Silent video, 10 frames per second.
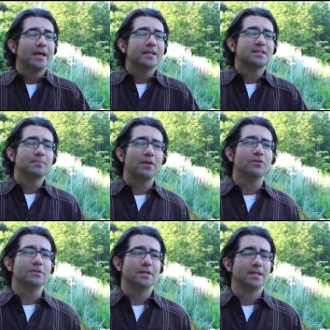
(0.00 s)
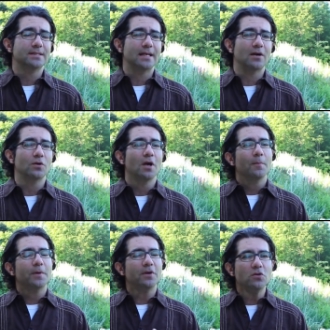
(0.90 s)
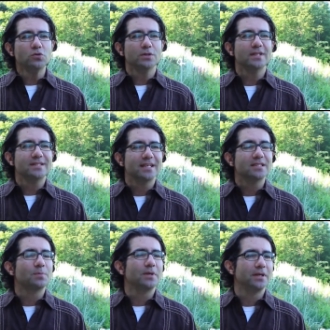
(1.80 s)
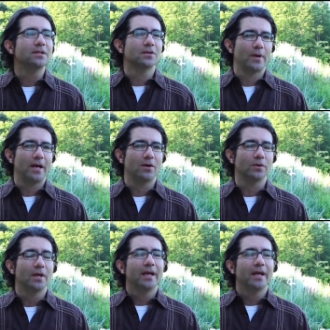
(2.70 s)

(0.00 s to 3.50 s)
It smothers things out, but it also does things beneath the ground.